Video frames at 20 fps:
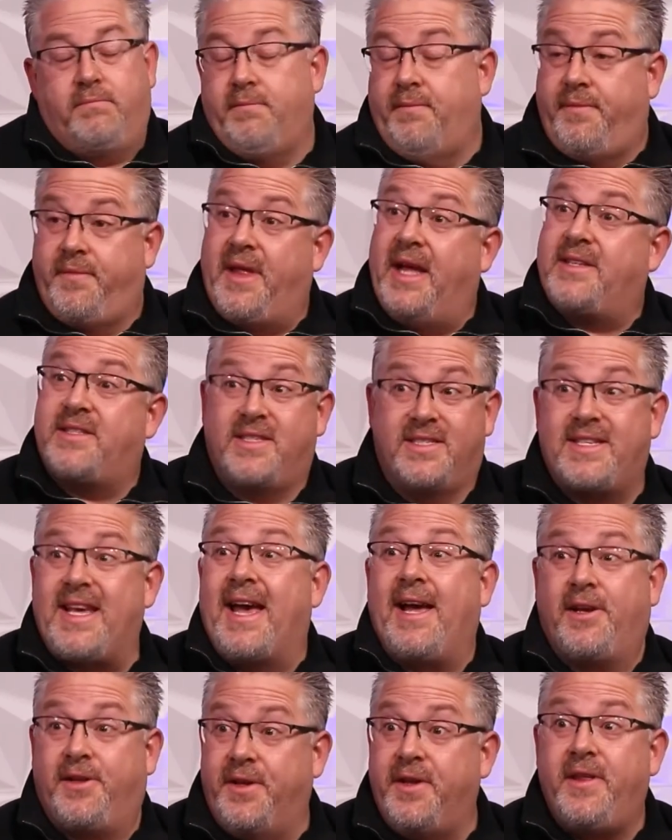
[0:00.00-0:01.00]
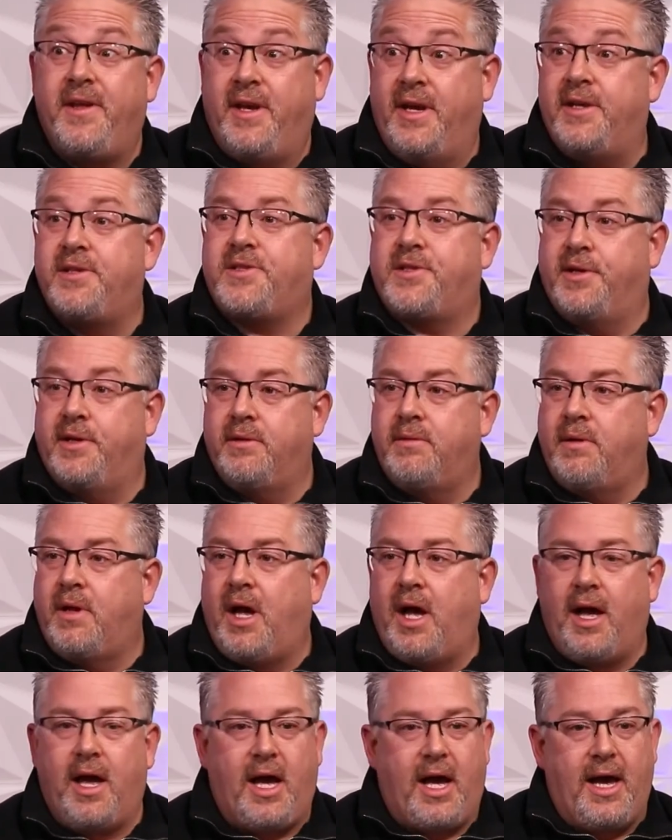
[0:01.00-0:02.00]
That's exactly the answer.
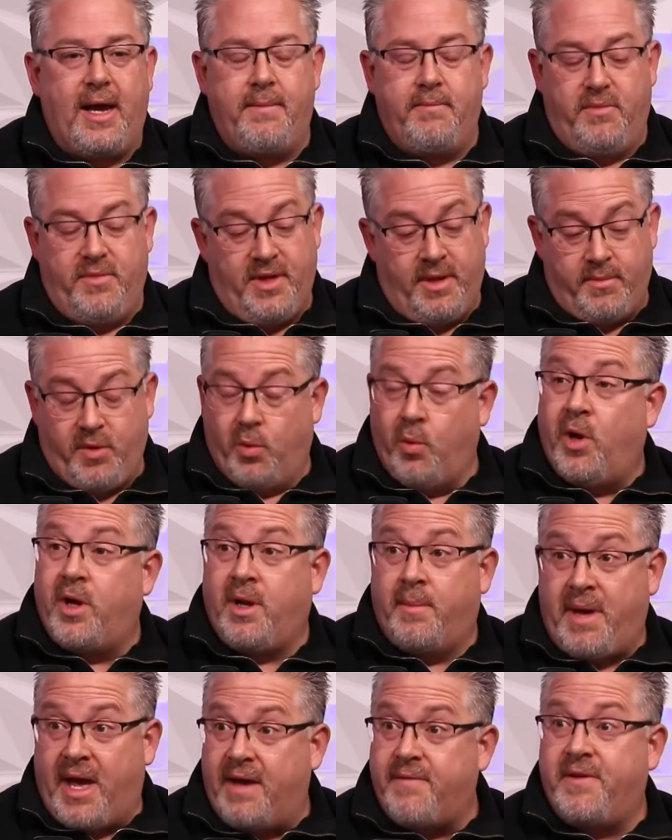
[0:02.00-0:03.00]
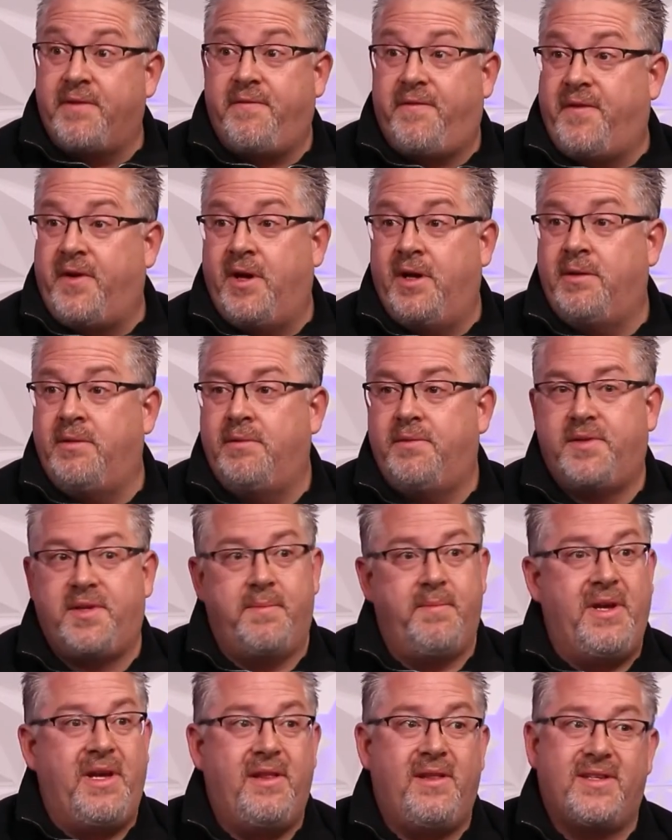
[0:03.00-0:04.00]
I'm number one. I'm having fun. To
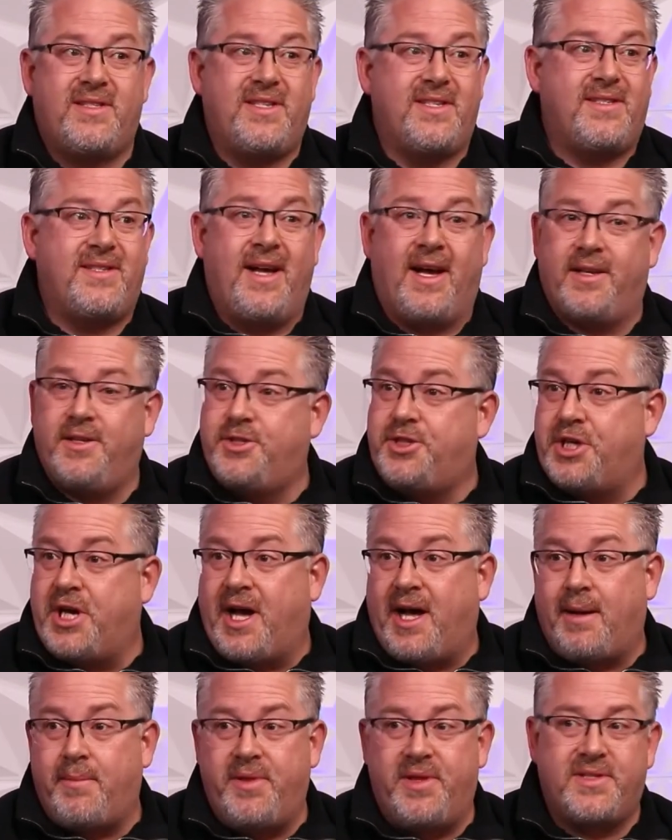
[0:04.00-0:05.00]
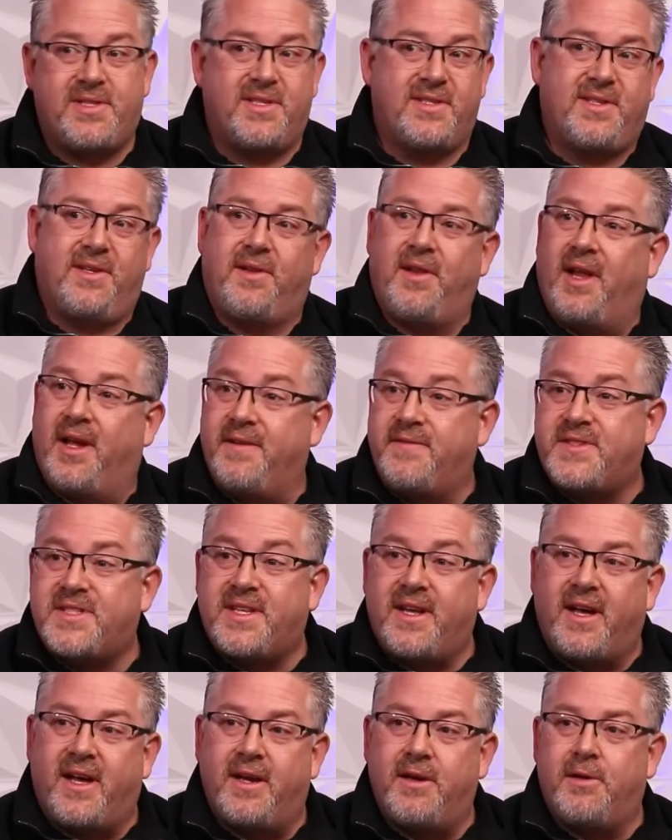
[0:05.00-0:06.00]
me, this is not a job. This is a
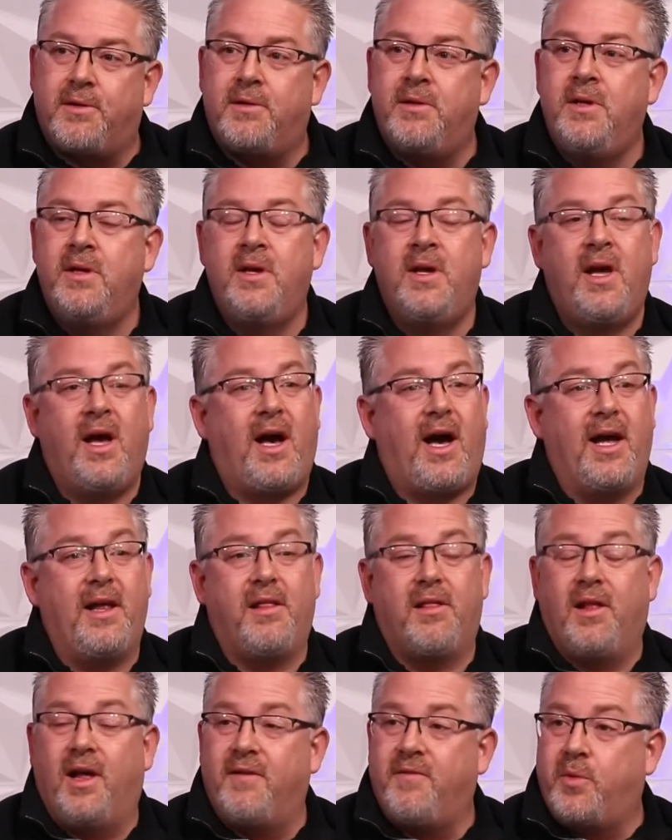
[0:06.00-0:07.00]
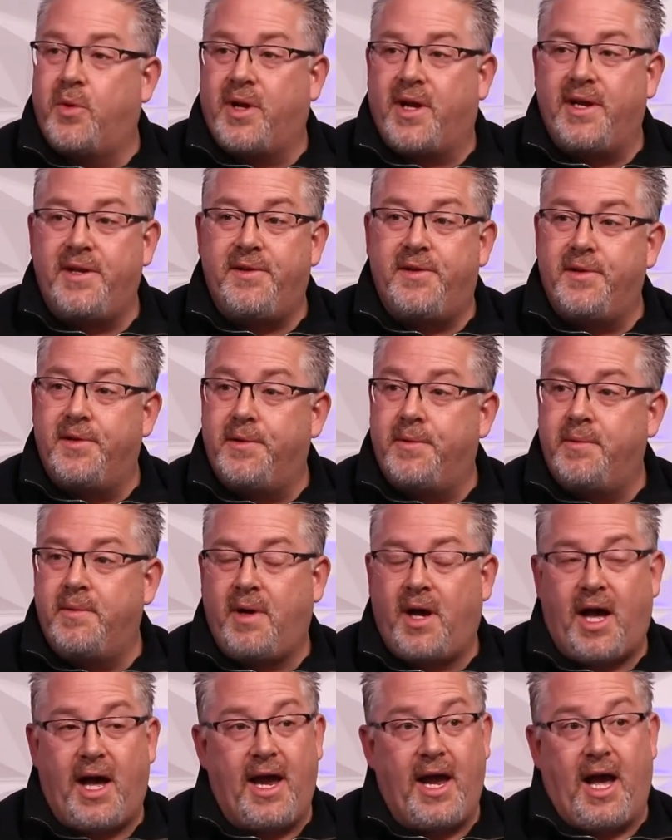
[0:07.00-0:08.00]
lifestyle. I love what I do.
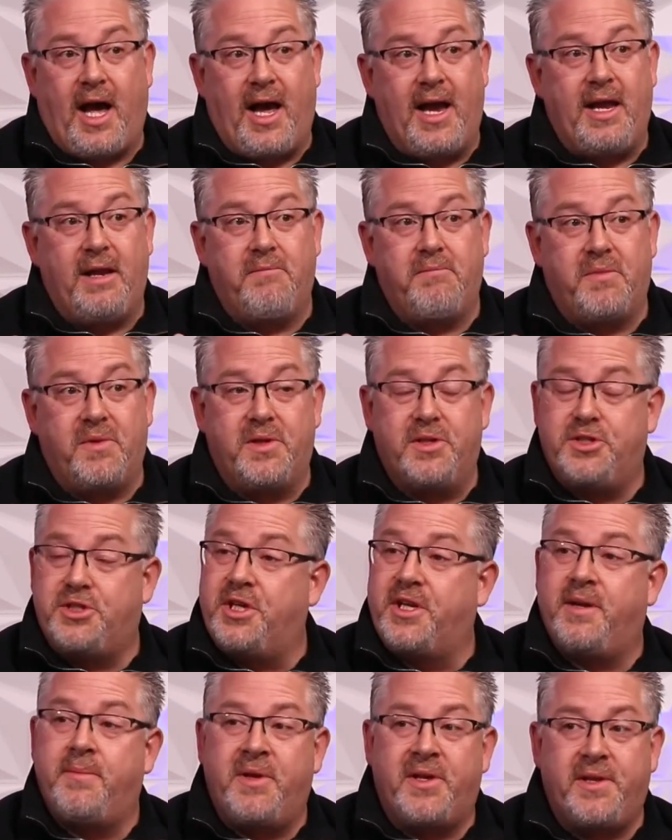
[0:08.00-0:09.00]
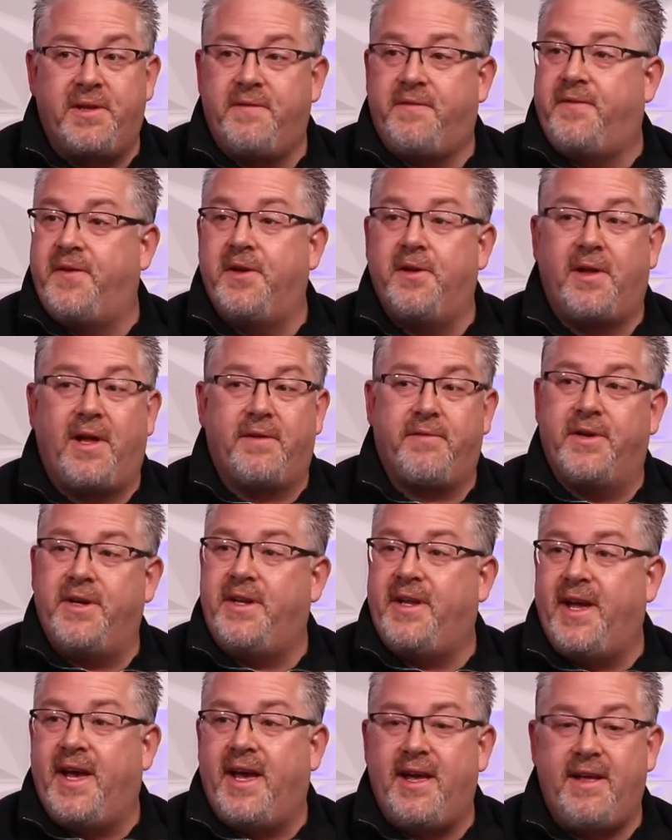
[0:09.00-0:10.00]
I legitimately feel every
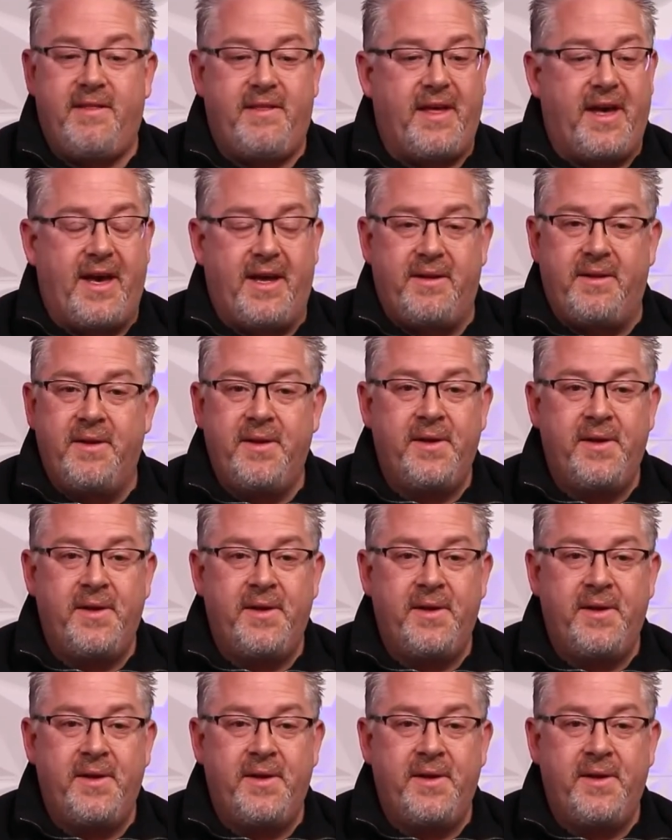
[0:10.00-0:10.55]
day that